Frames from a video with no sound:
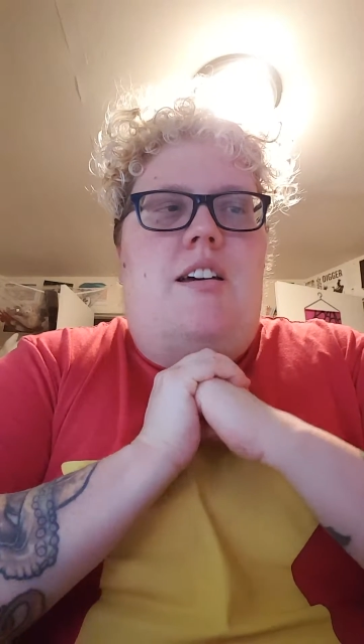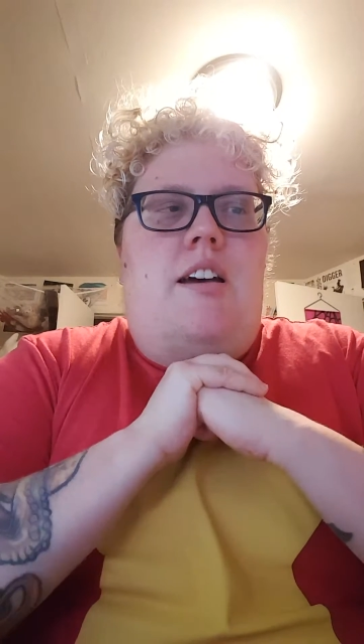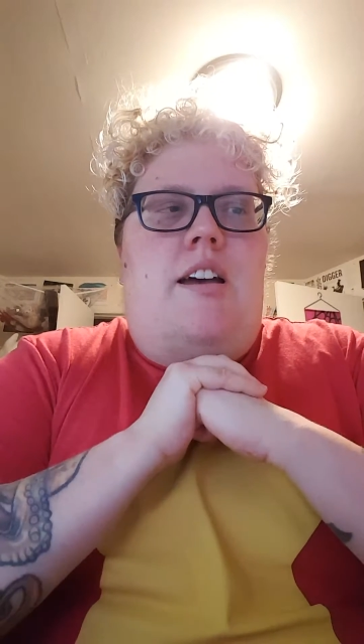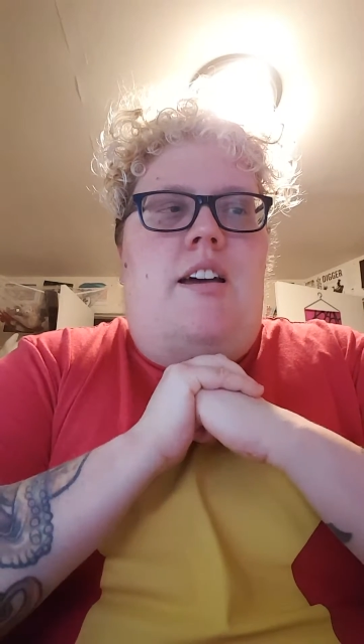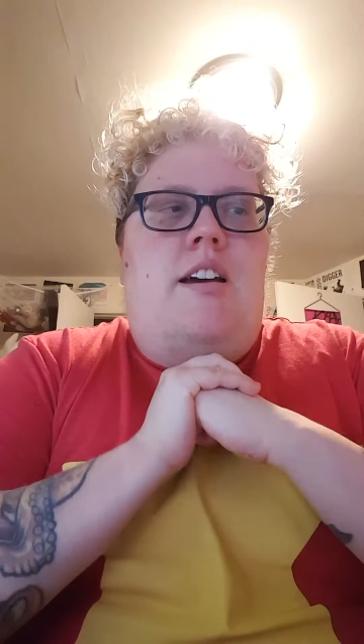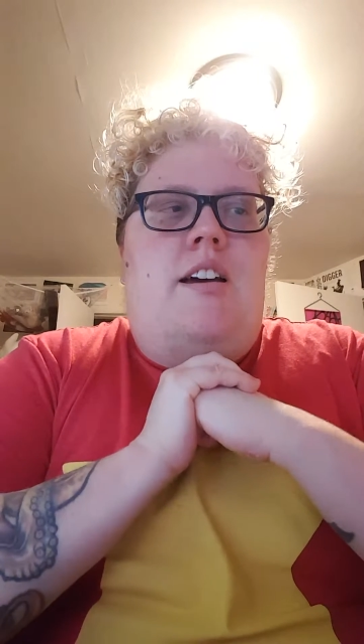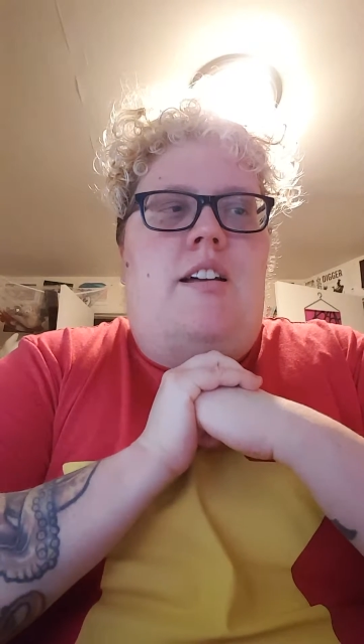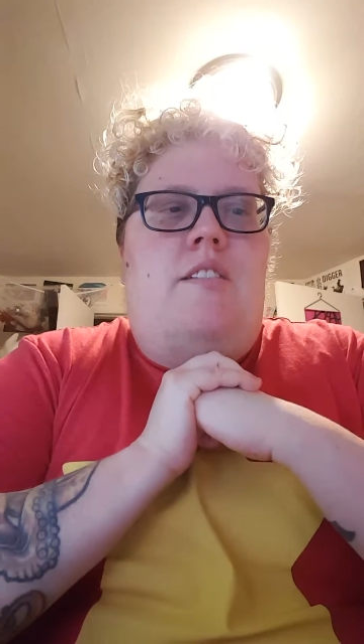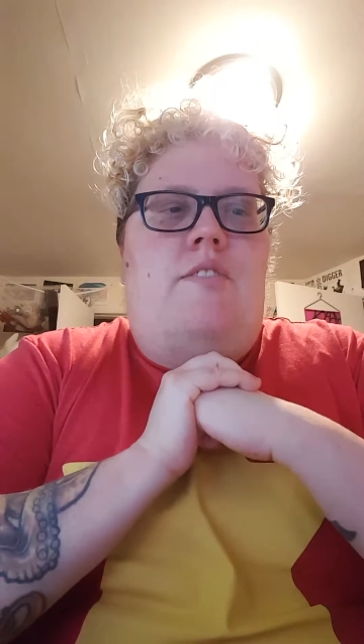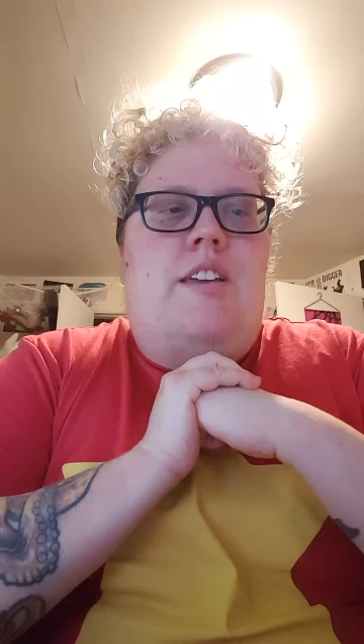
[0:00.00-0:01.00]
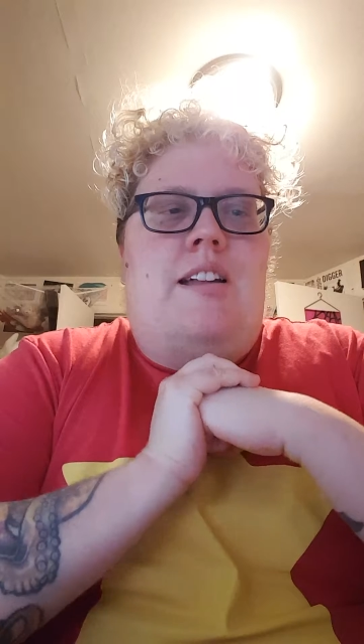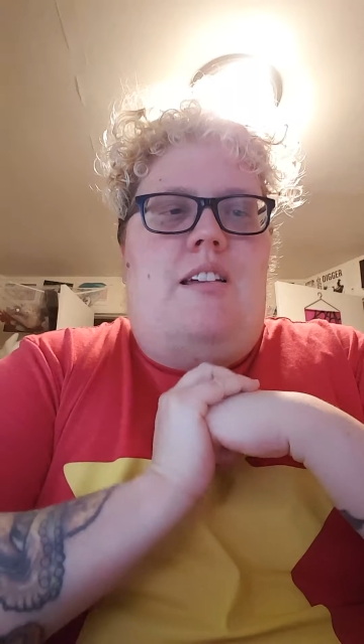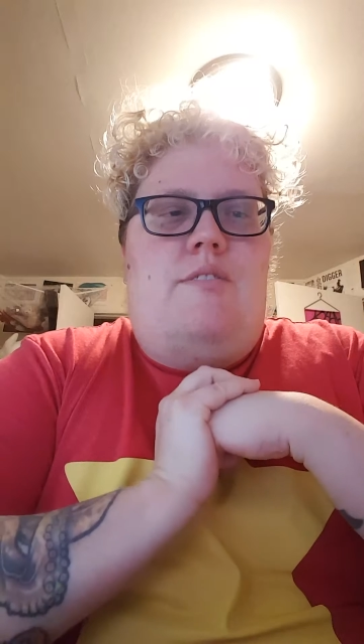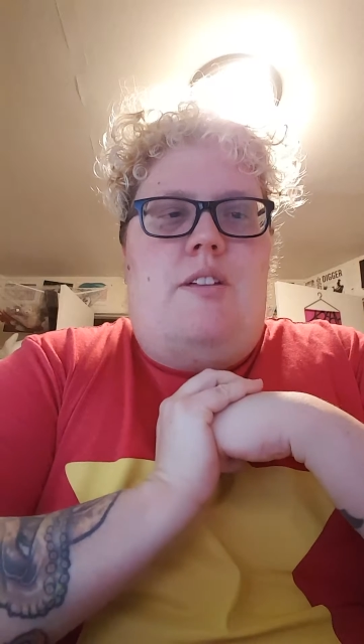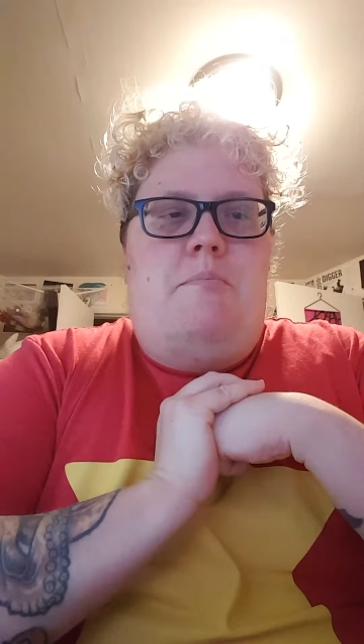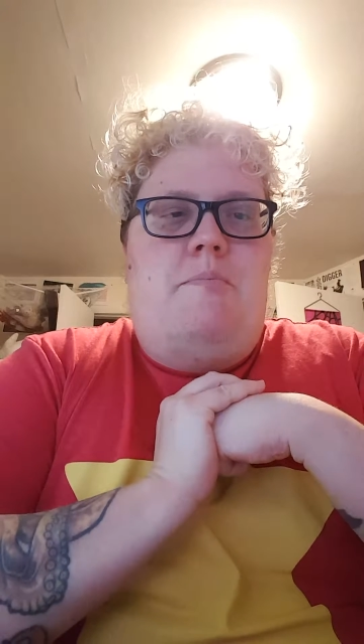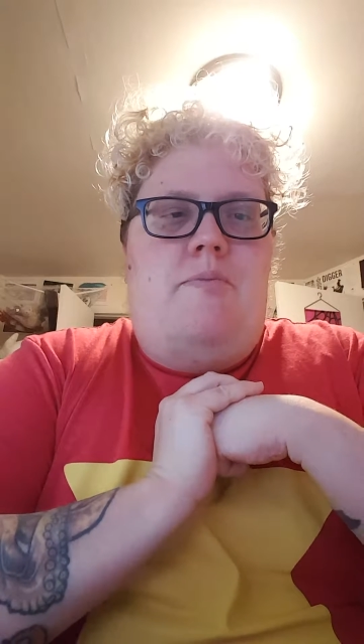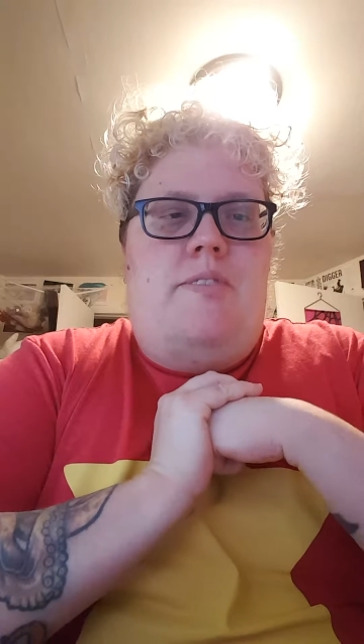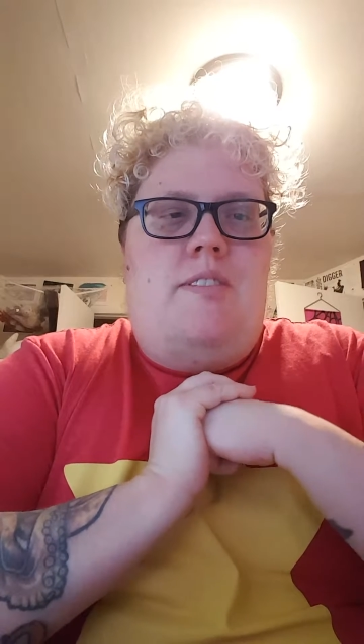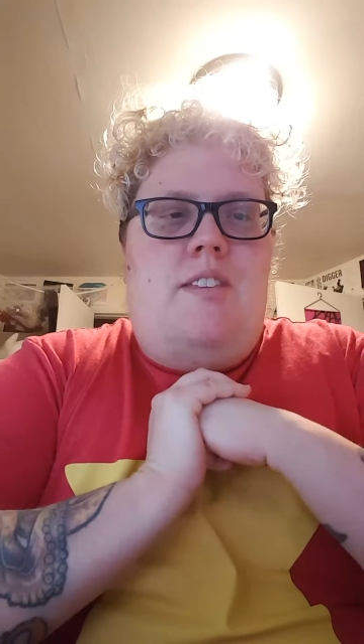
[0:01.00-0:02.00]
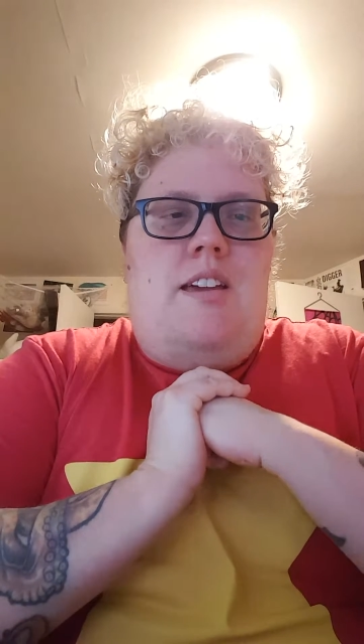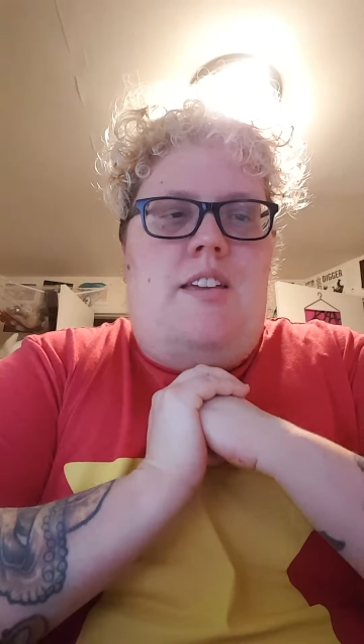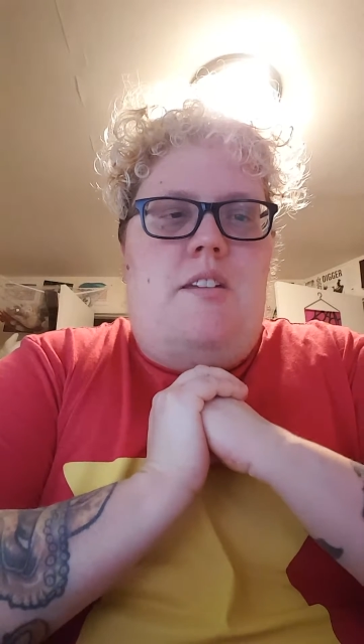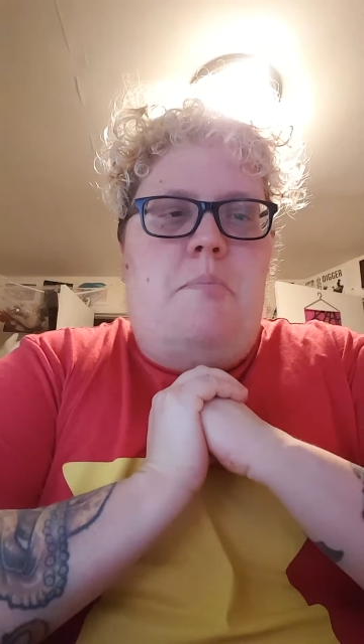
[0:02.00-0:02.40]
and I love them. And